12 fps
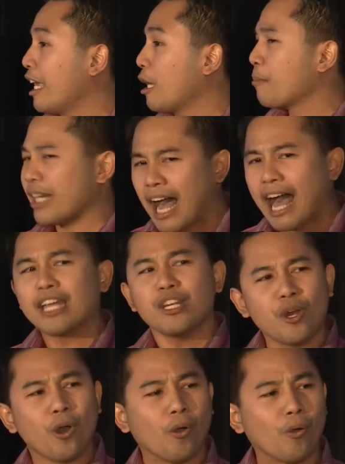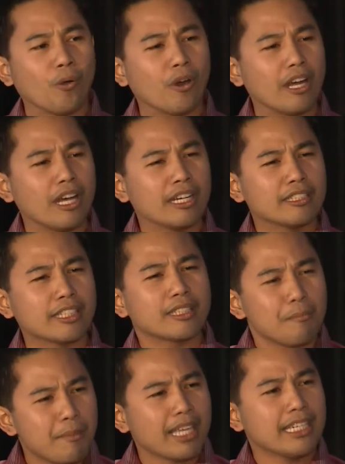but I know that the
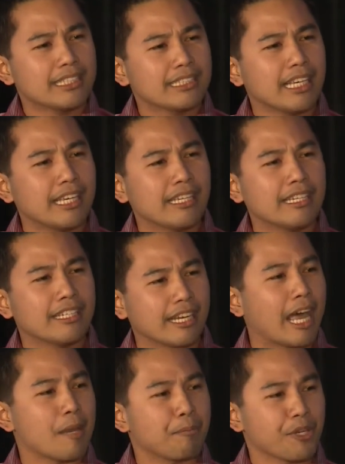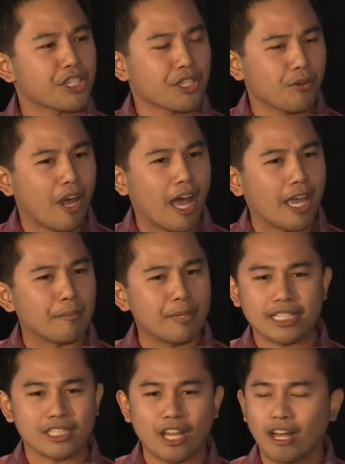medicine that I prescribe
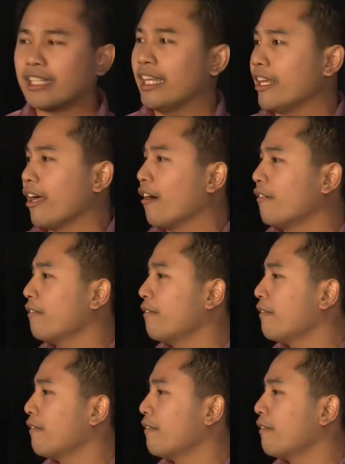is not enough.